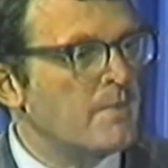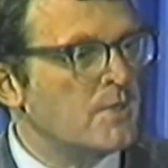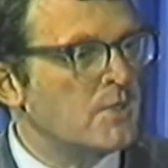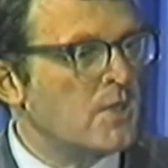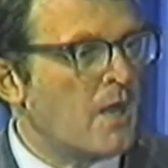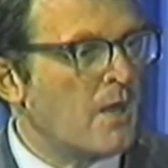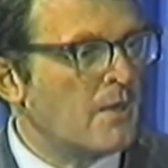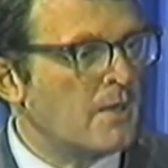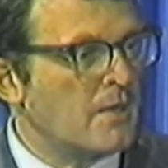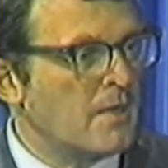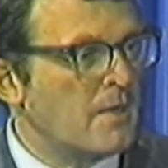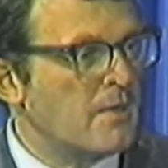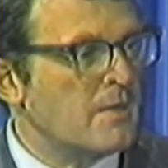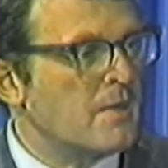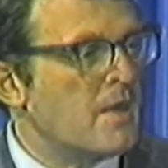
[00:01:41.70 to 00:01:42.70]
majority
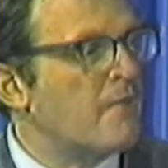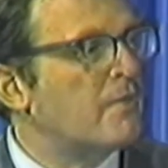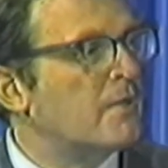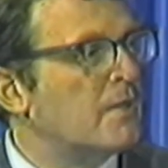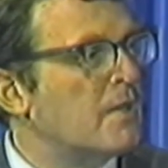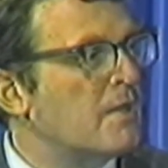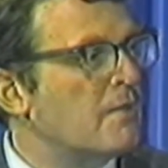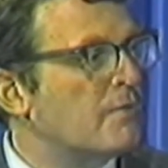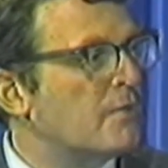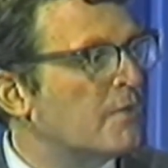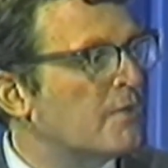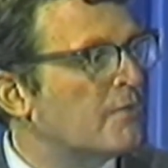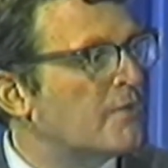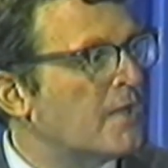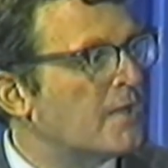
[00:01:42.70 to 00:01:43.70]
either never leave, or
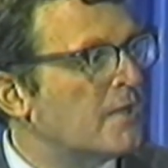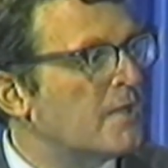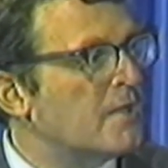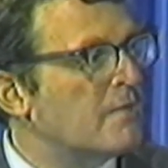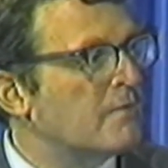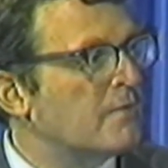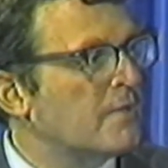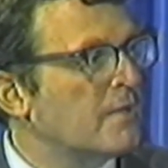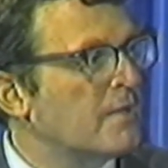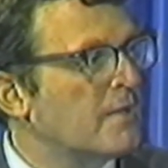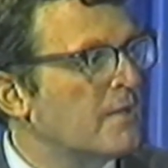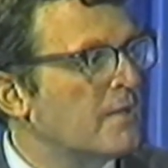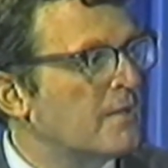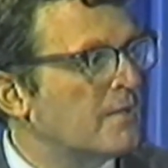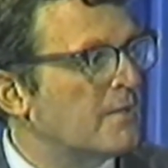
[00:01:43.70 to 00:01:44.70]
if they leave,
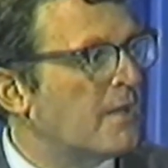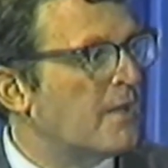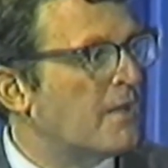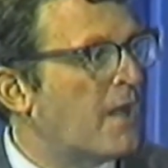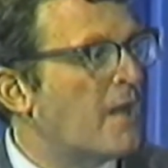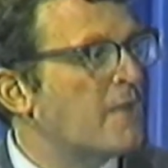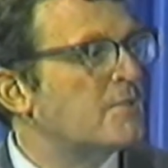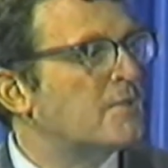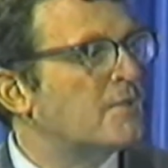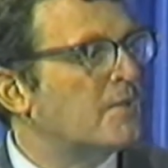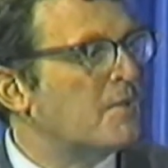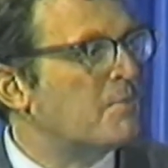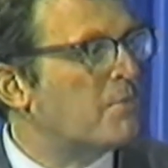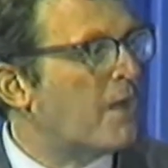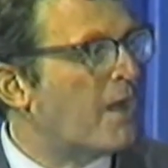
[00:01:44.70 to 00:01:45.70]
they
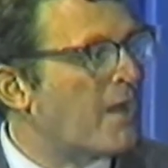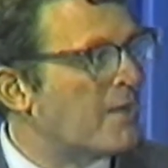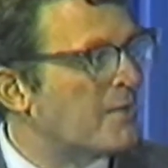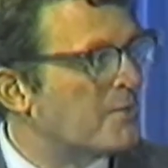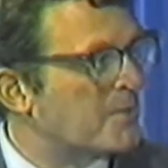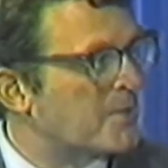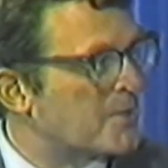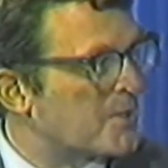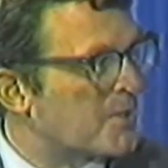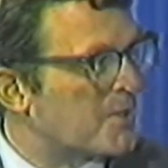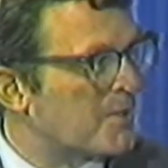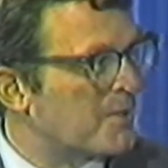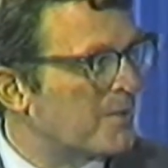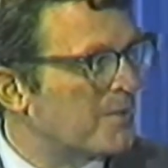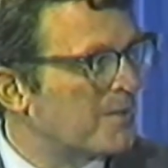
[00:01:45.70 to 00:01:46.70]
constantly pine to
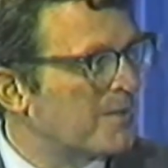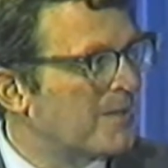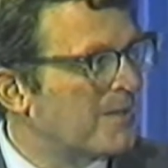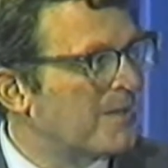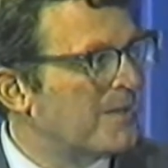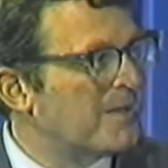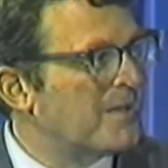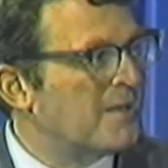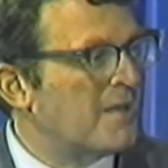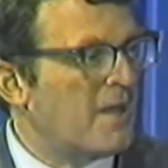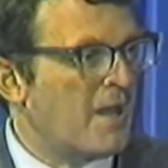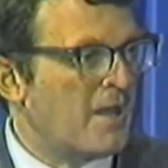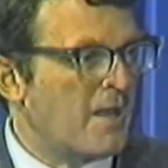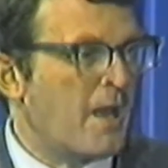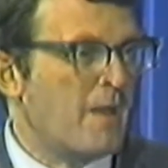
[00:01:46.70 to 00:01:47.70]
return. Uh-huh.
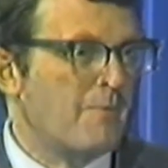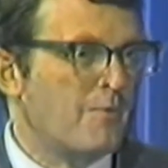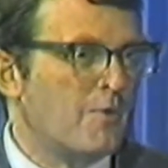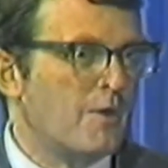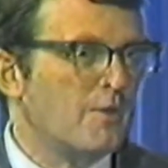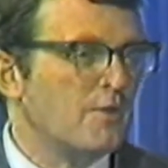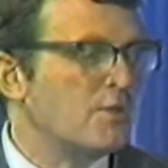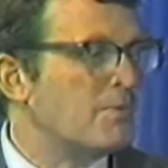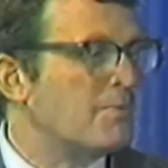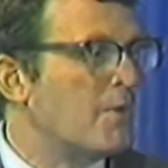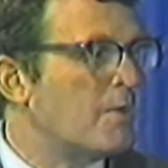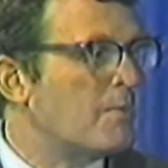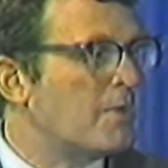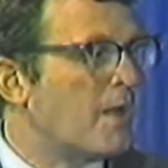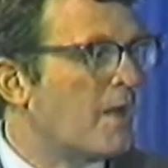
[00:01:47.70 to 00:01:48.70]
And I'm one of the
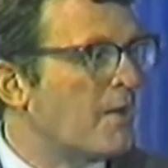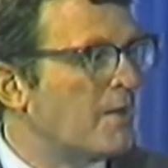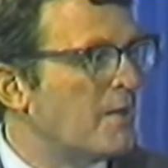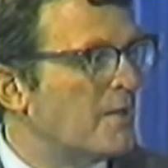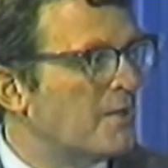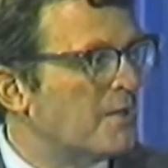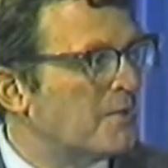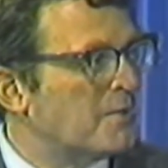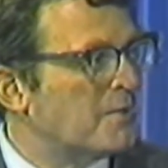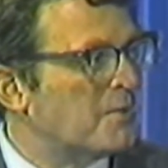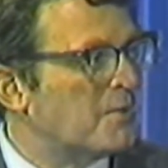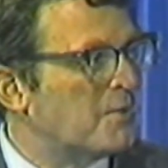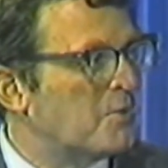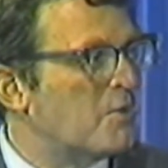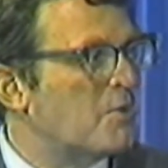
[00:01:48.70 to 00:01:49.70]
small minority that
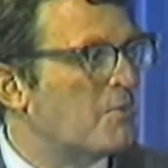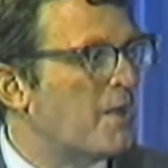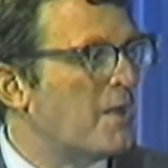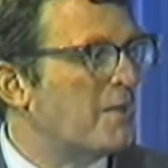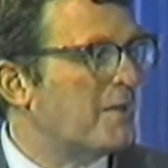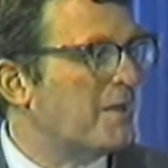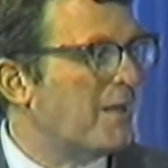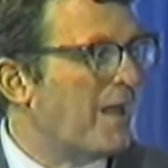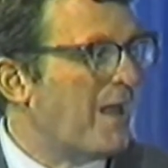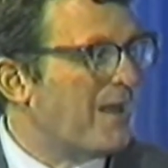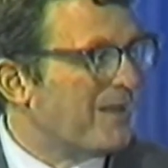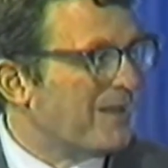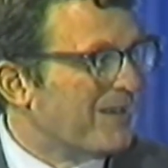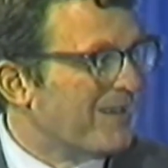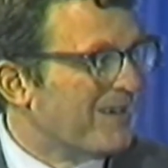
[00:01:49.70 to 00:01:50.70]
couldn't wait to get
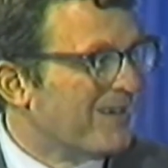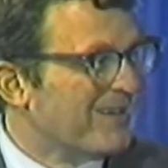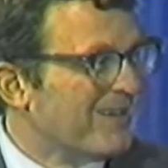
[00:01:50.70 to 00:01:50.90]
out of there.